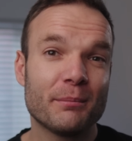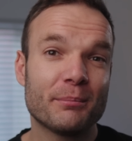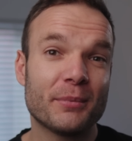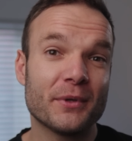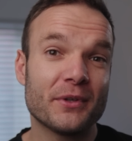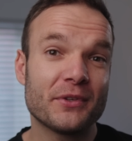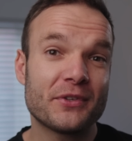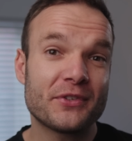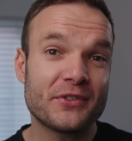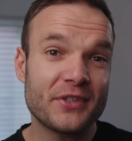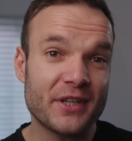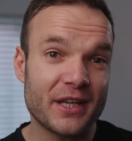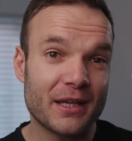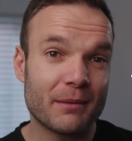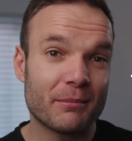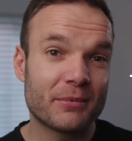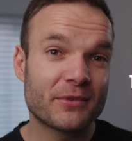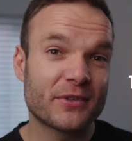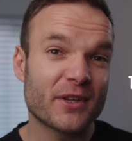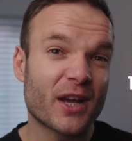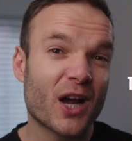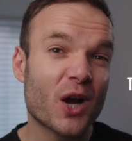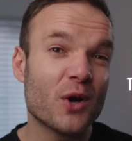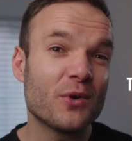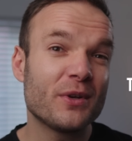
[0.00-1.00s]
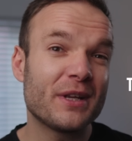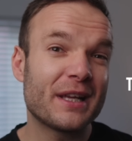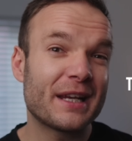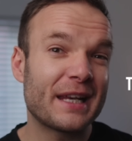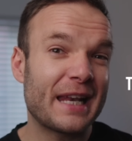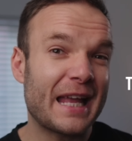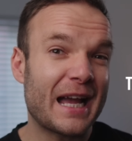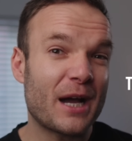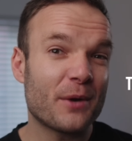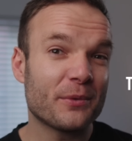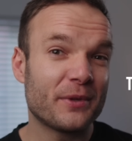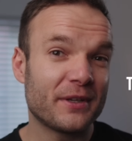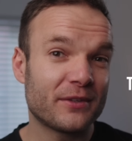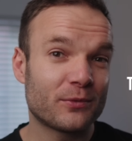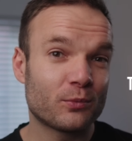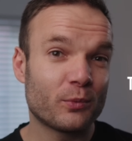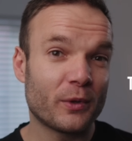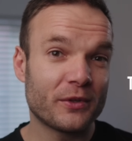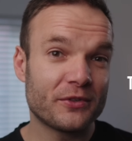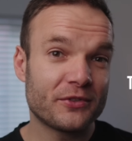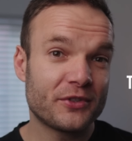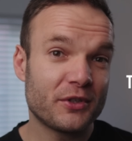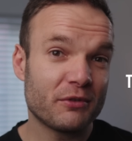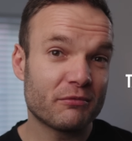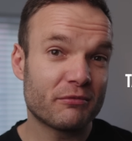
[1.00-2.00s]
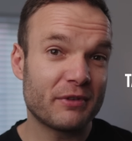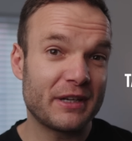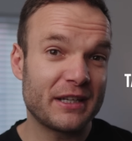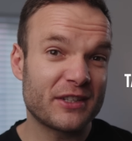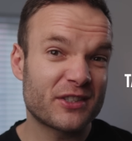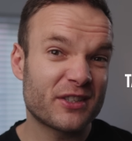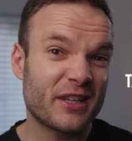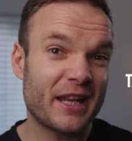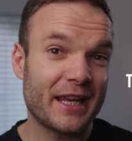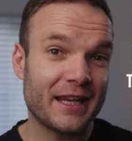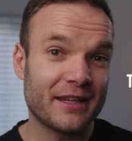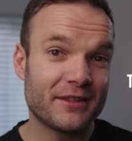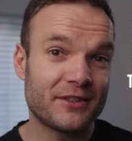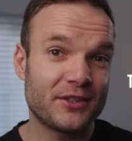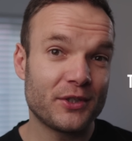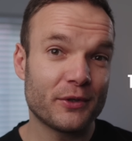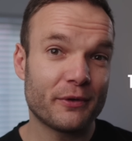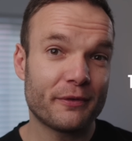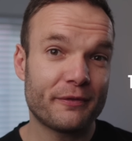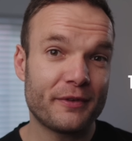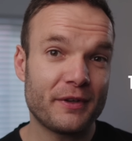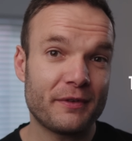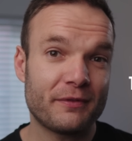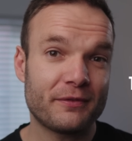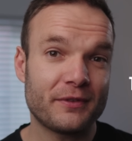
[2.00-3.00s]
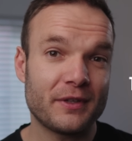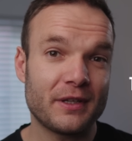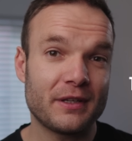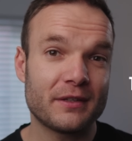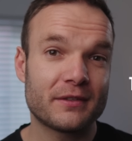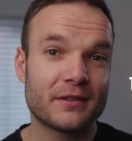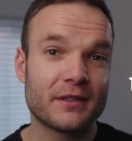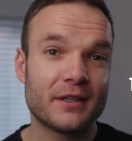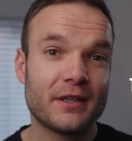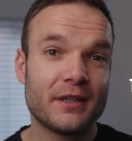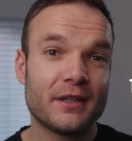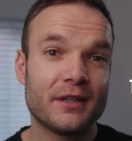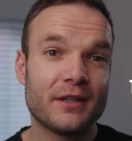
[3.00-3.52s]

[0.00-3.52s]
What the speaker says: But SIPPs only allow this once you reach late into your 50s.